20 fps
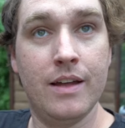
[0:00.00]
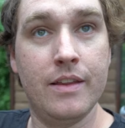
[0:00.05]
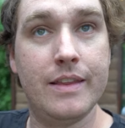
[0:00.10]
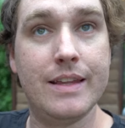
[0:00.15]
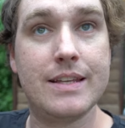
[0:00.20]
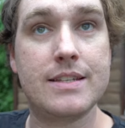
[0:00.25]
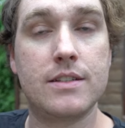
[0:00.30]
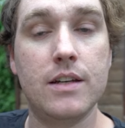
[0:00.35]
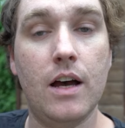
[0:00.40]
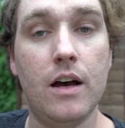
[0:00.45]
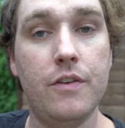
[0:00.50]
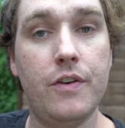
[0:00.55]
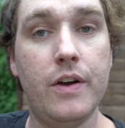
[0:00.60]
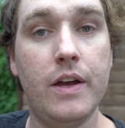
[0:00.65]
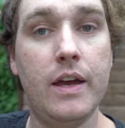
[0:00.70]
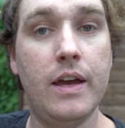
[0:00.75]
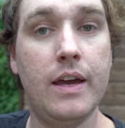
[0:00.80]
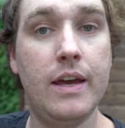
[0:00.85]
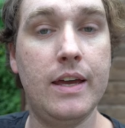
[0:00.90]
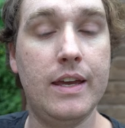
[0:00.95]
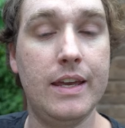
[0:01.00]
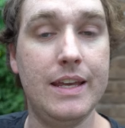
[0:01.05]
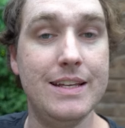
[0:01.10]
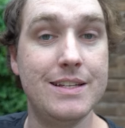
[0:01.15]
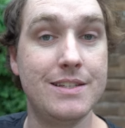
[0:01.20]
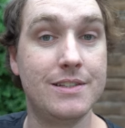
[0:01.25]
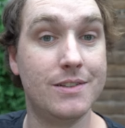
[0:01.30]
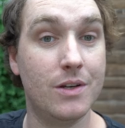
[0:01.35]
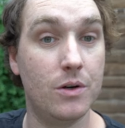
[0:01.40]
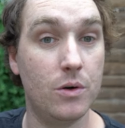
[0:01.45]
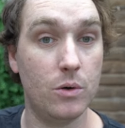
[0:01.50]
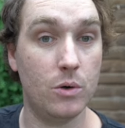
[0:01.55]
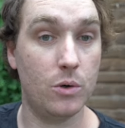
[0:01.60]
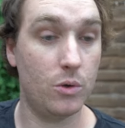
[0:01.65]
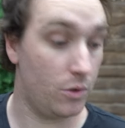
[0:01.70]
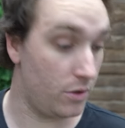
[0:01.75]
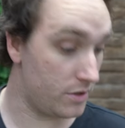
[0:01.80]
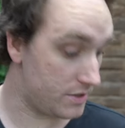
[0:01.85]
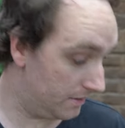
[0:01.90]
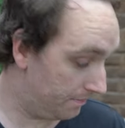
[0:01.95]
This stuff is
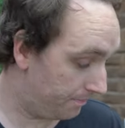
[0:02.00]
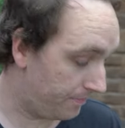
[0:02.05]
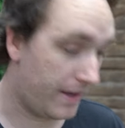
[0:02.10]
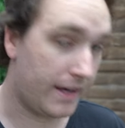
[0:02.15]
awesome.